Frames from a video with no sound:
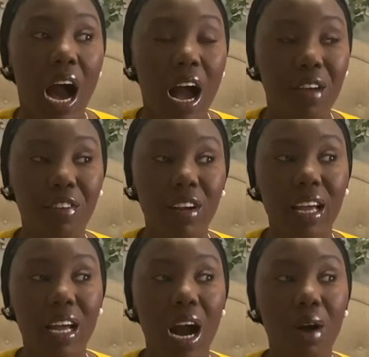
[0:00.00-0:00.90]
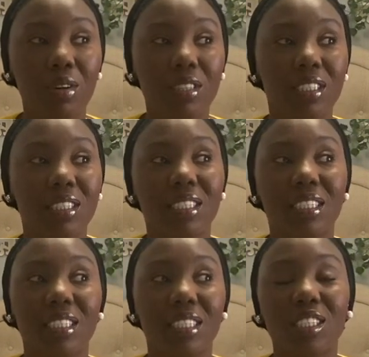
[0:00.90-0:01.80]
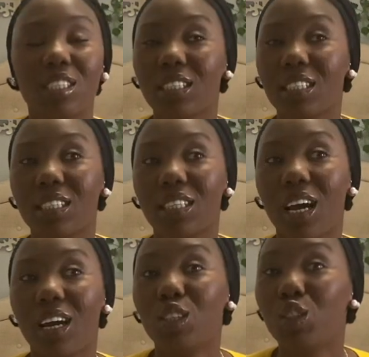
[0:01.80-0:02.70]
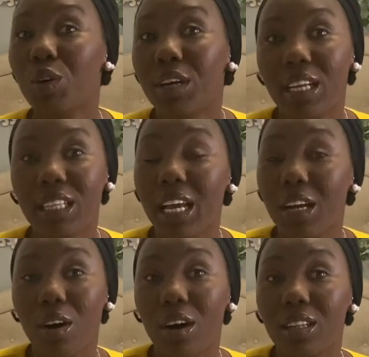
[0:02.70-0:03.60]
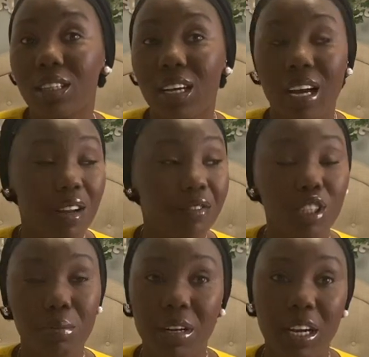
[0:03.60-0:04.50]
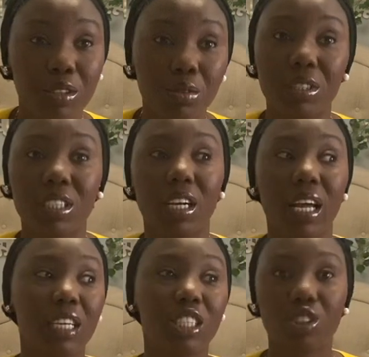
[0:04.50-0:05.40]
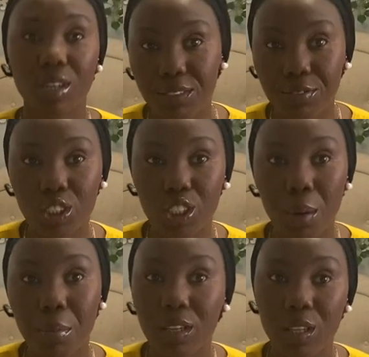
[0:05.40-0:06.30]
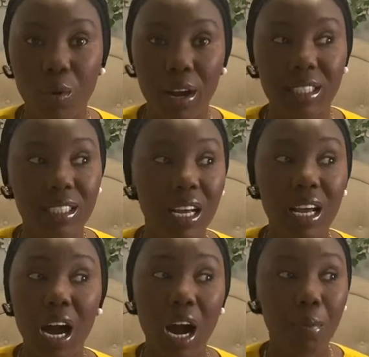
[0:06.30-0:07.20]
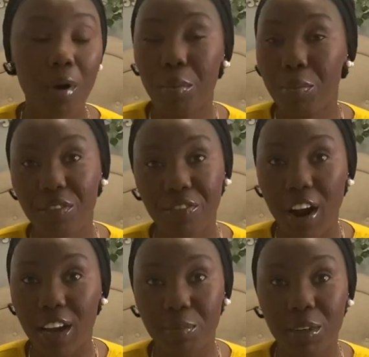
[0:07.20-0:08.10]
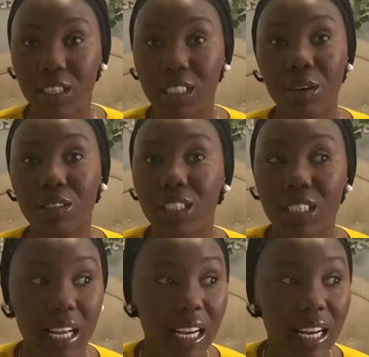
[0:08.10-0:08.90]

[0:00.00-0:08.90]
I feel like I was just doing it. Thank God the kind of job that I do, it's not like a stressful job. Otherwise, I'll probably be fine because I was just like